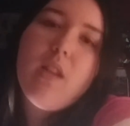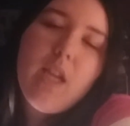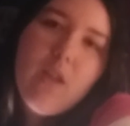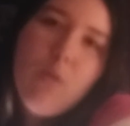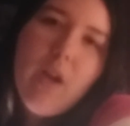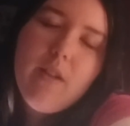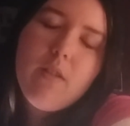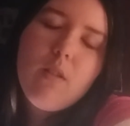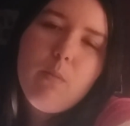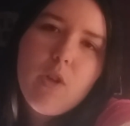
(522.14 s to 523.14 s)
Thank you guys
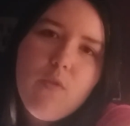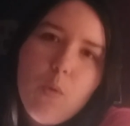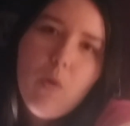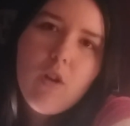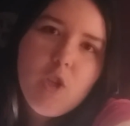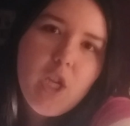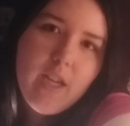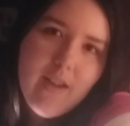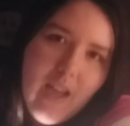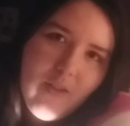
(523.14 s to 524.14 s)
so much for watching,
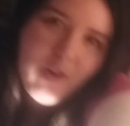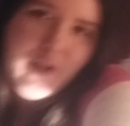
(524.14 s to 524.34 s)
and have a